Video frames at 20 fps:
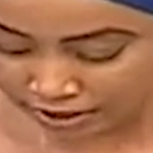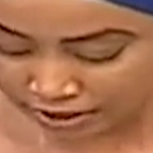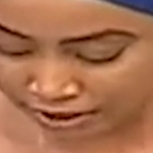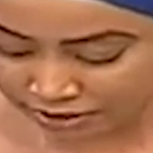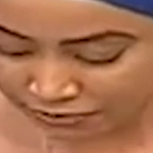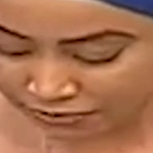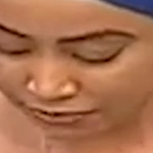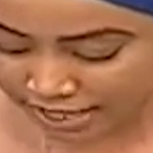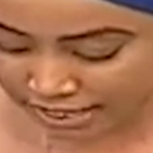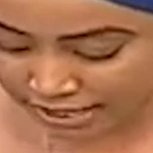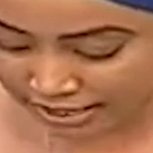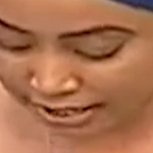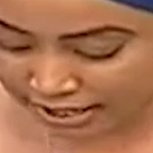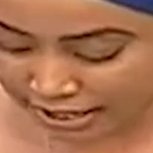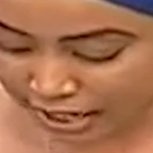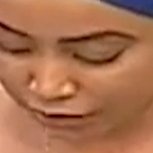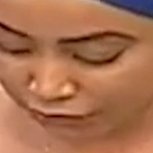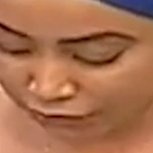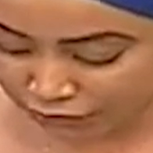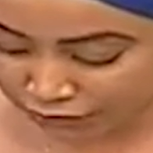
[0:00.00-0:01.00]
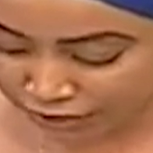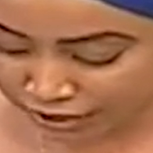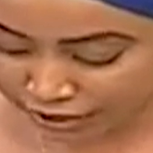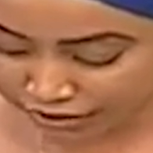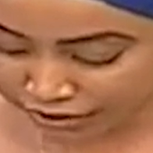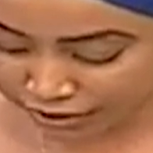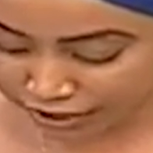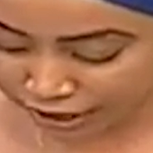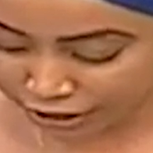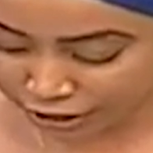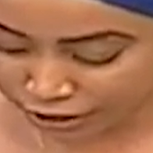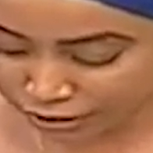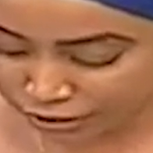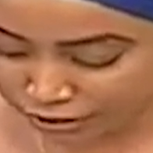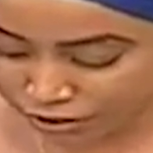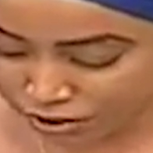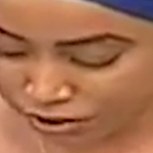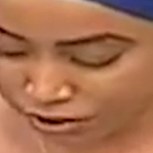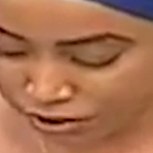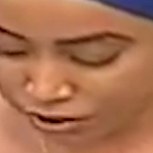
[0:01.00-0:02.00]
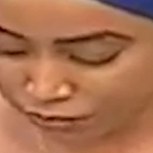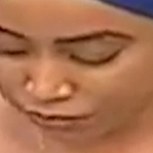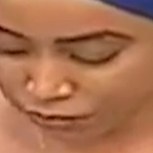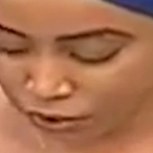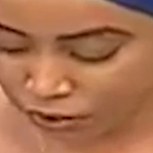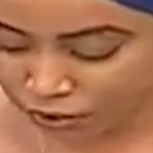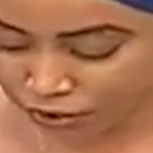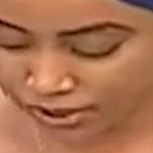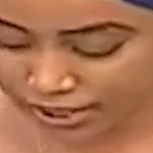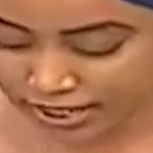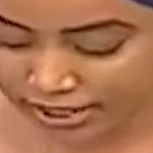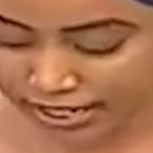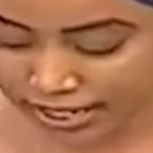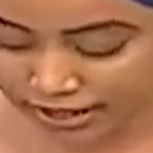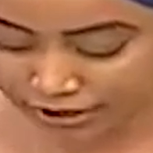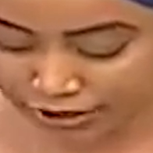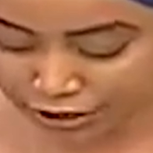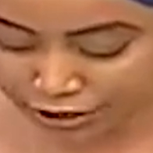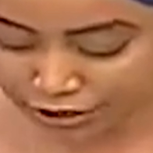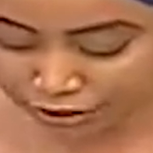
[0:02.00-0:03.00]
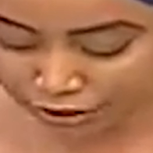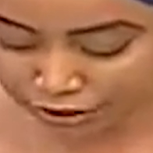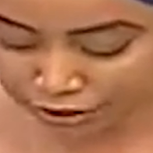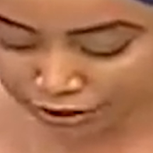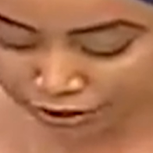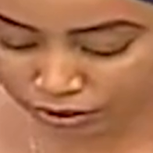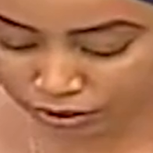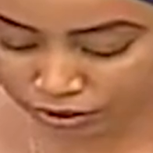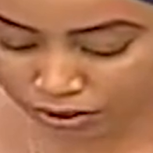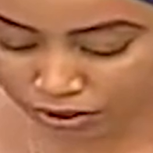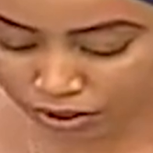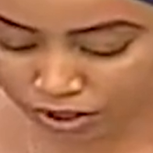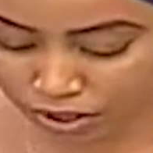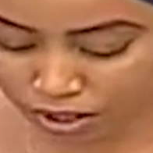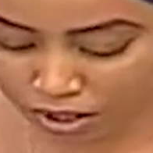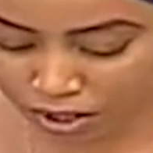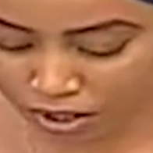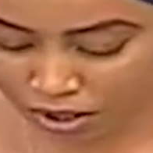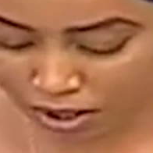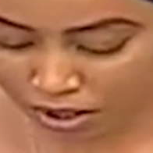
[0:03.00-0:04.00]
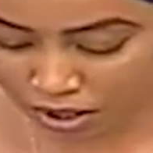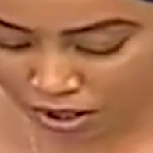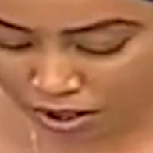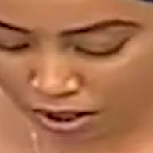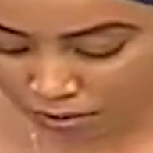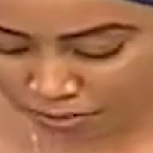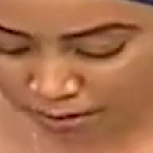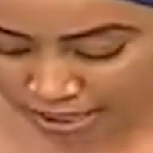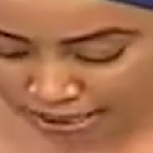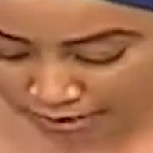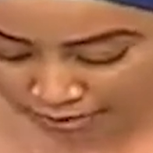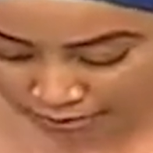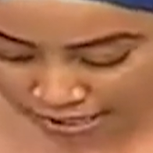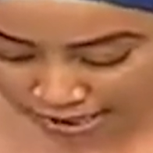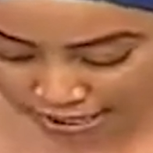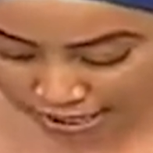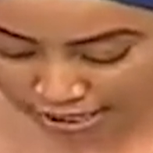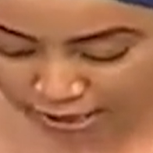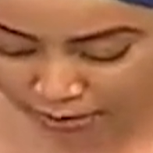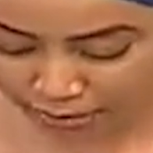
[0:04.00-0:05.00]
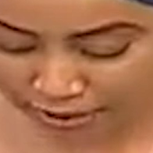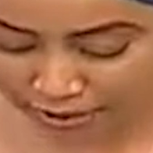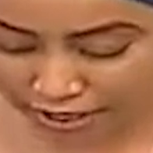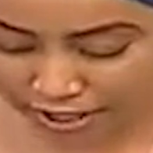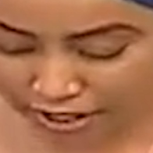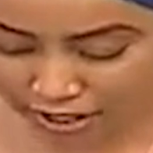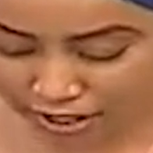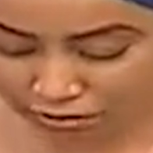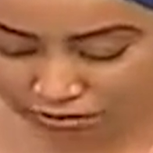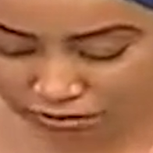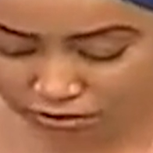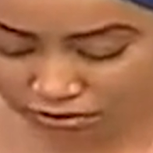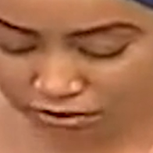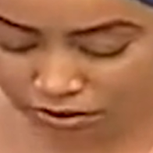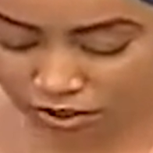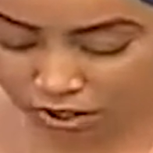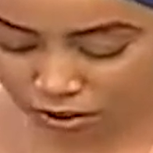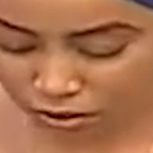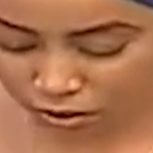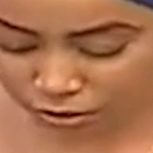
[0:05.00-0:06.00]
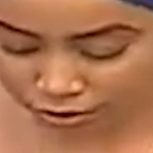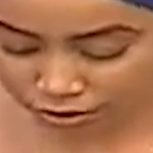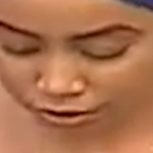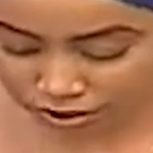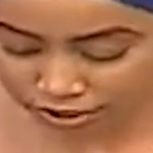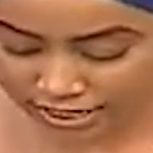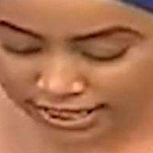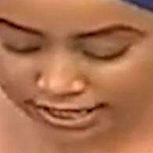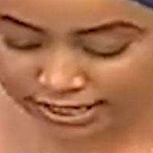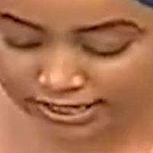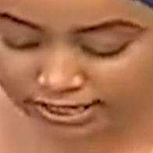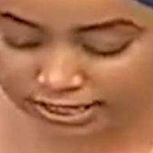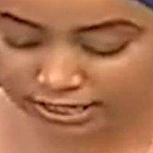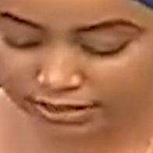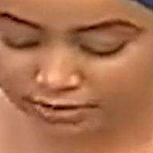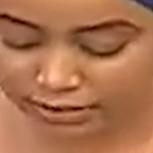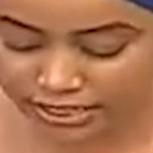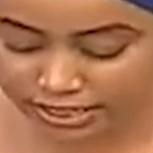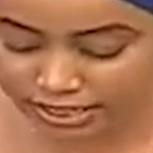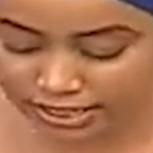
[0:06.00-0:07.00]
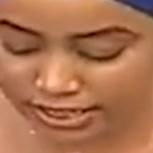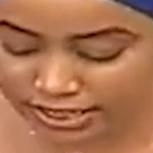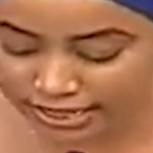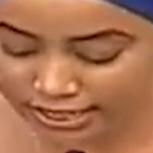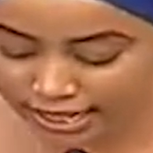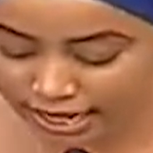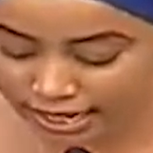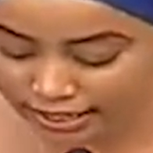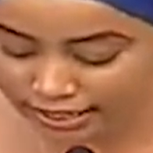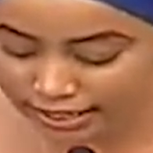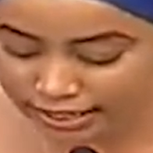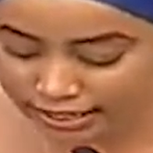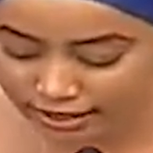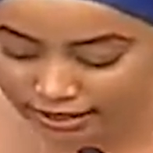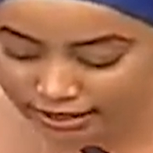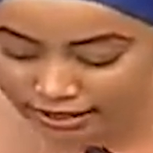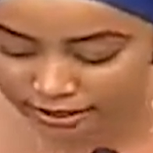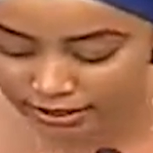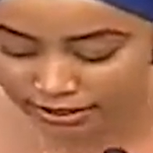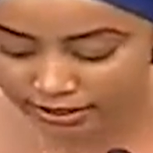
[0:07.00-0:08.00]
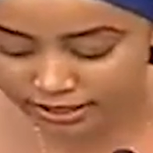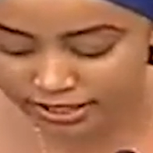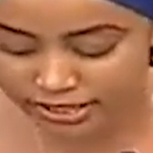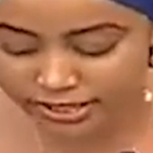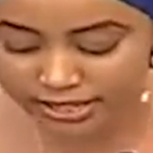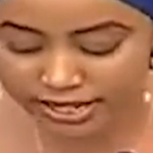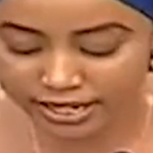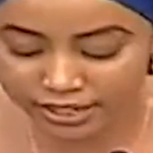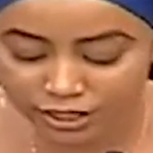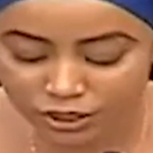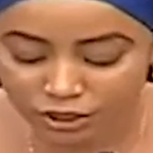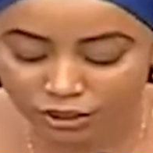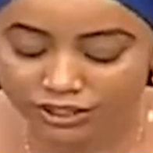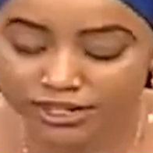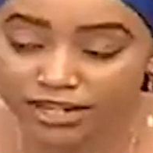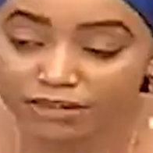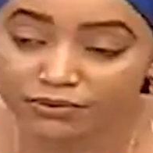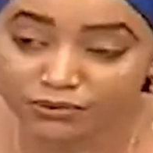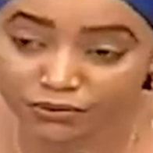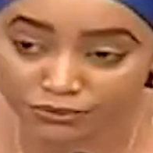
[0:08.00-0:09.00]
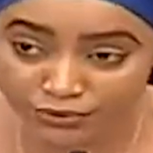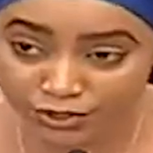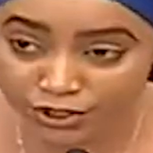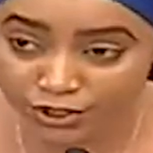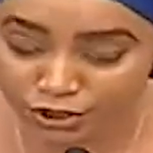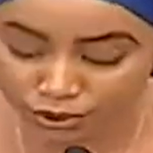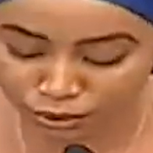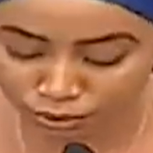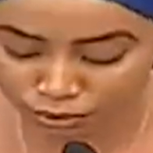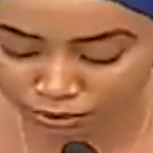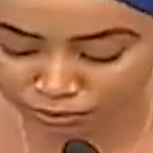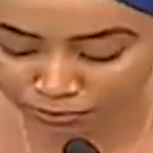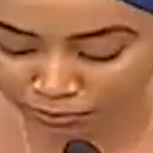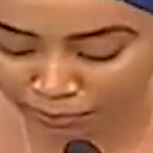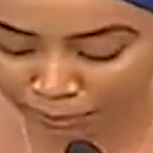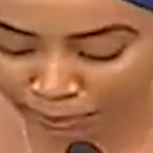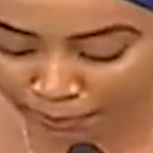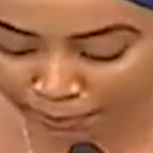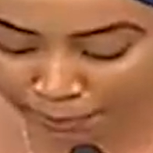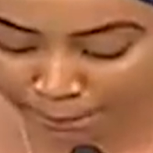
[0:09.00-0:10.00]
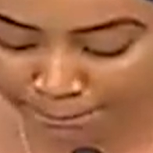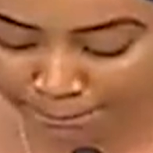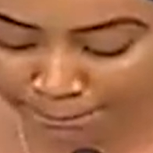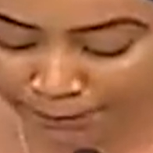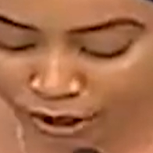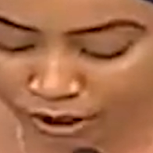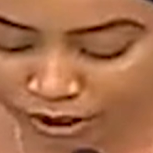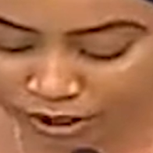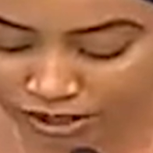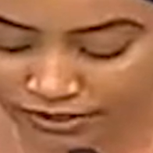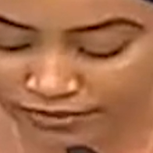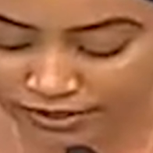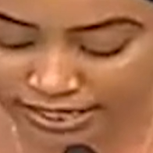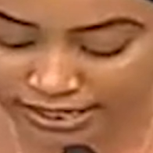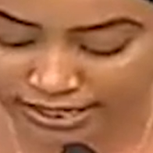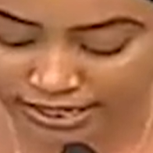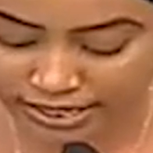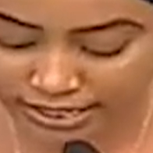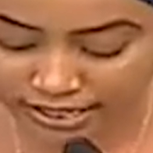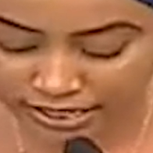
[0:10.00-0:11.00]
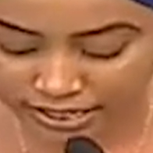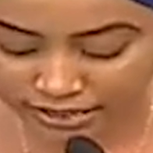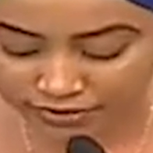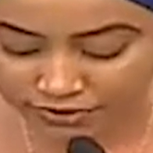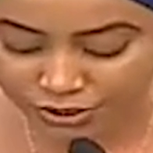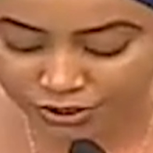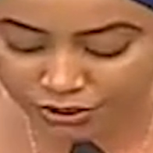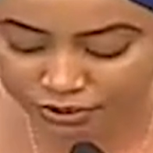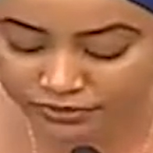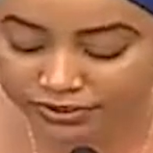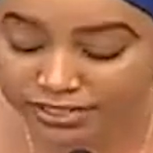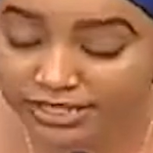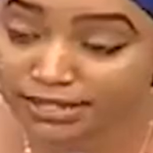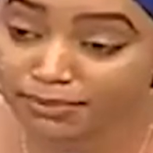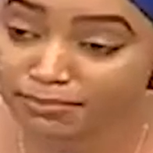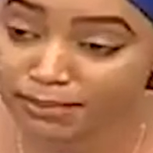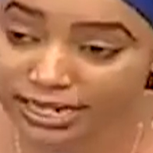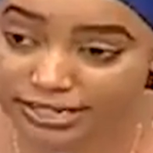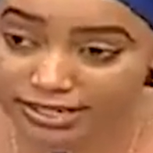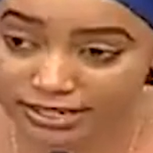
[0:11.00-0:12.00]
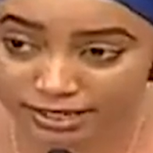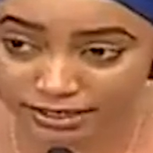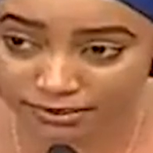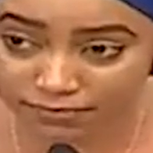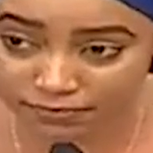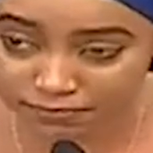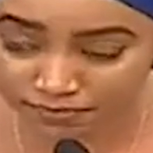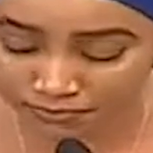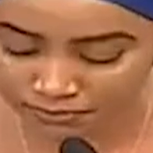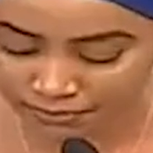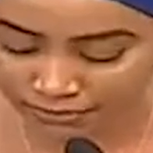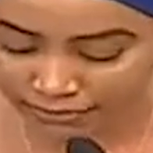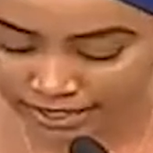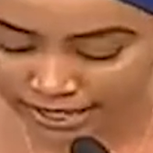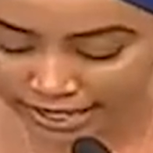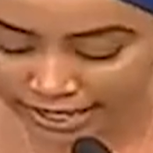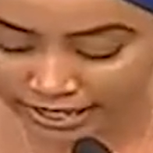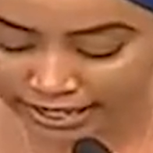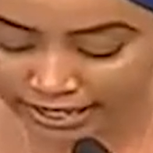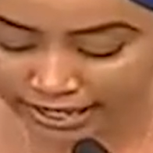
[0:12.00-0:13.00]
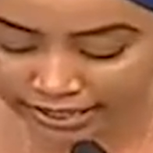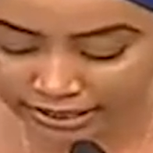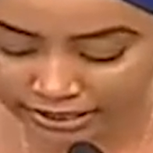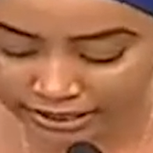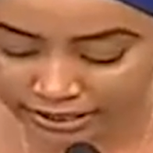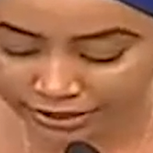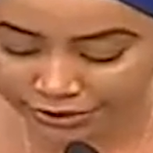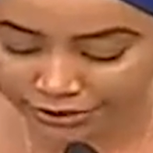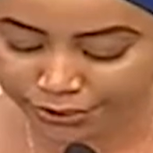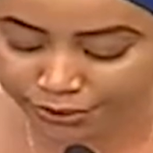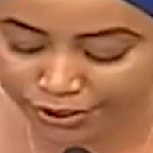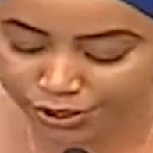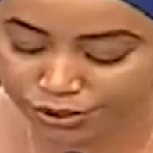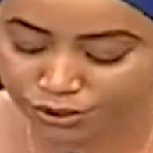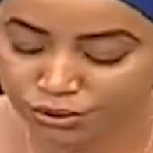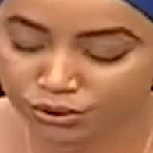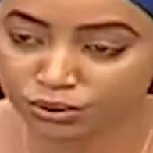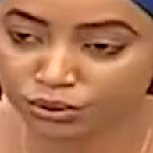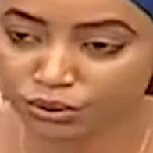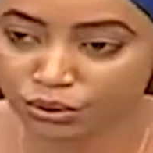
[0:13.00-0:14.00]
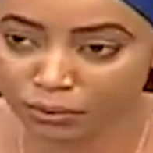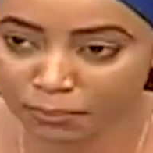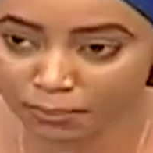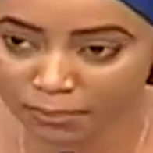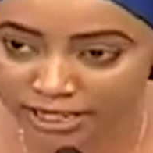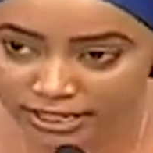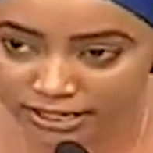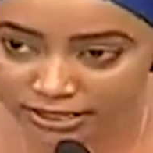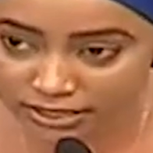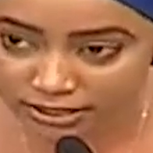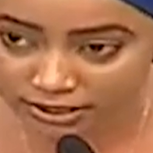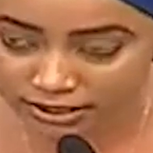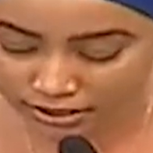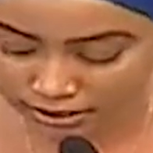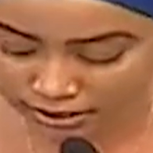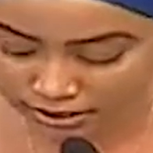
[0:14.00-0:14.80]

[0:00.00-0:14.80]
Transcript: Defense and Foreign Relations for consideration. But Mr. Speaker, although the statement is under the Standing Order 52, because of the sensitivity of this matter, I kindly request you to commit